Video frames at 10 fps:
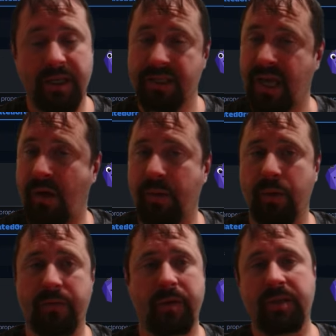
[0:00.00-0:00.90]
how I
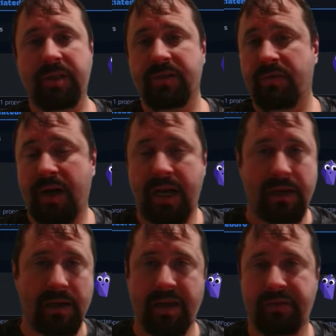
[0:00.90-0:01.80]
move images right,
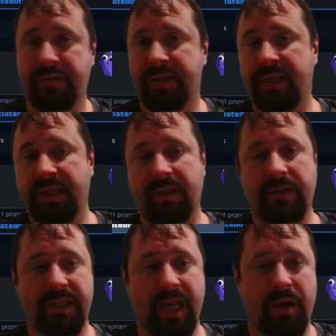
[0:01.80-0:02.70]
left, center.
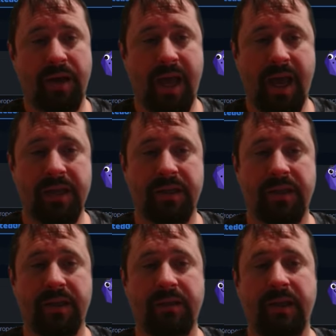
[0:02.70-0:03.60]
It's how I add
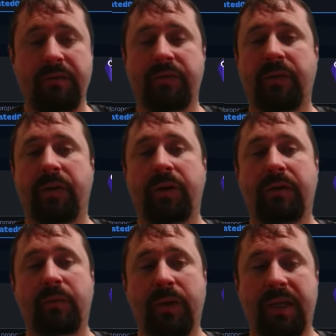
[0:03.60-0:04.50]
the info
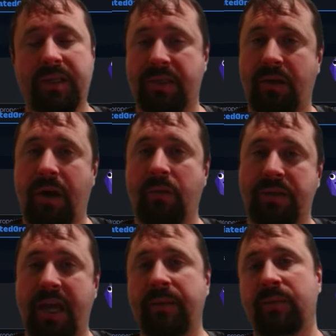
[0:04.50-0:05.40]
wiki style
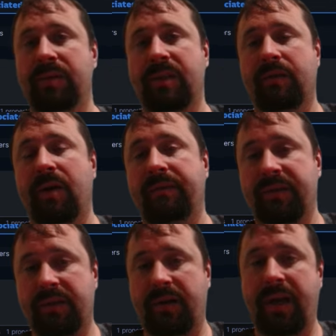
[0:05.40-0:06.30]
tables to the right of a
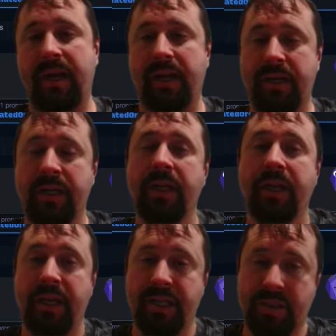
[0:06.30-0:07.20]
screen, and
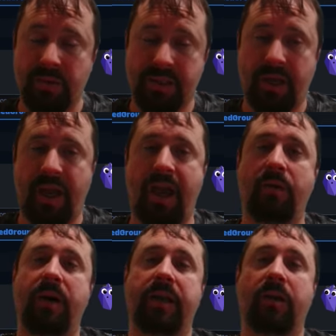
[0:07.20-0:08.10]
it's also
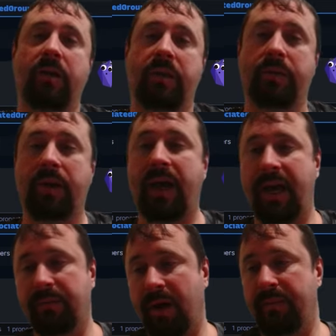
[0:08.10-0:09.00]
how I go through and I
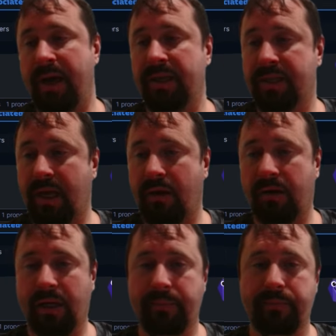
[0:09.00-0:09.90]
add my banners
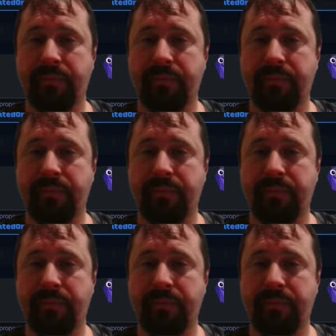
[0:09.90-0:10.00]
currently.